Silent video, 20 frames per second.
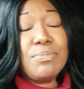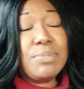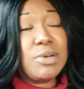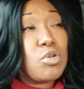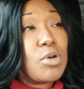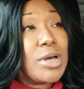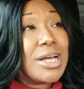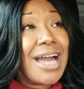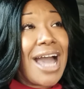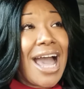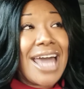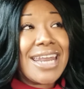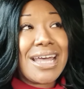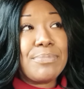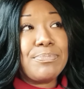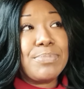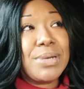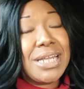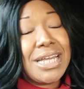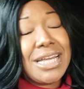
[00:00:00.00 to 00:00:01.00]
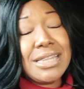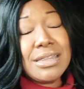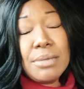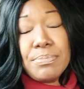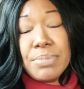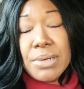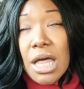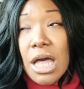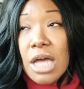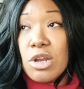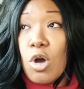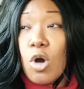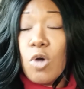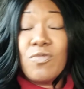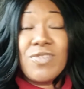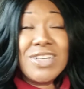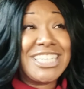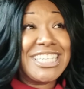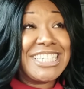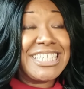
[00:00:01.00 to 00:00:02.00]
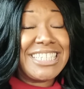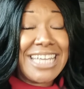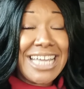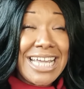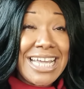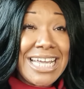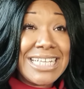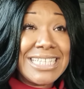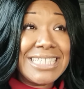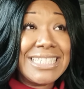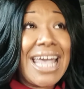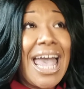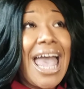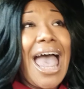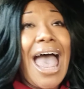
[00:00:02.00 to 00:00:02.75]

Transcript: Lord God, I plead the blood over disease.